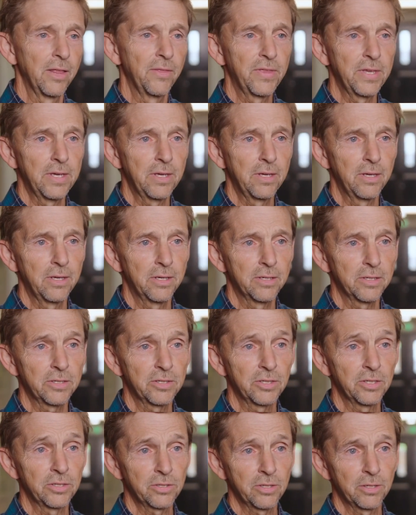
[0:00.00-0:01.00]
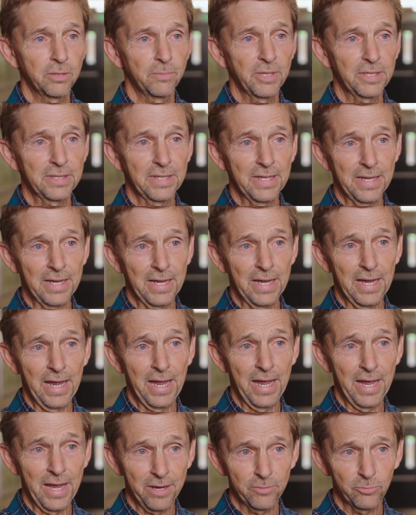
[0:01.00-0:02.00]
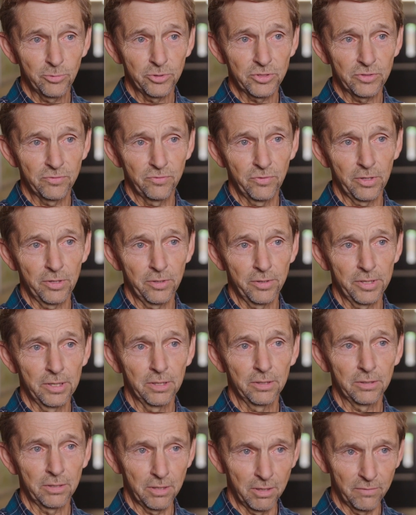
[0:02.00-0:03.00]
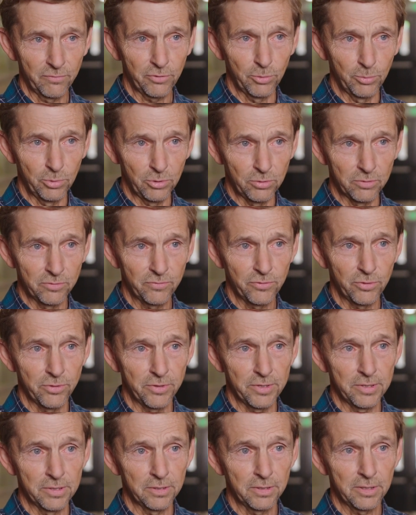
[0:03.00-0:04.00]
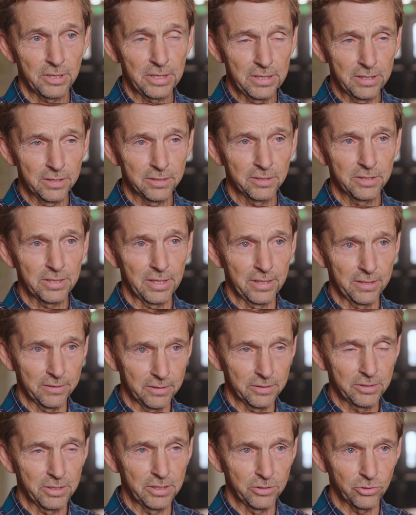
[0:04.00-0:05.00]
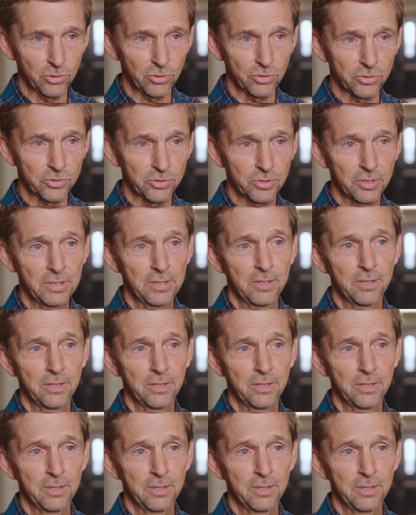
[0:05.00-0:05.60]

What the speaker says: The system that they had was very uncomfortable for the kids and the teachers.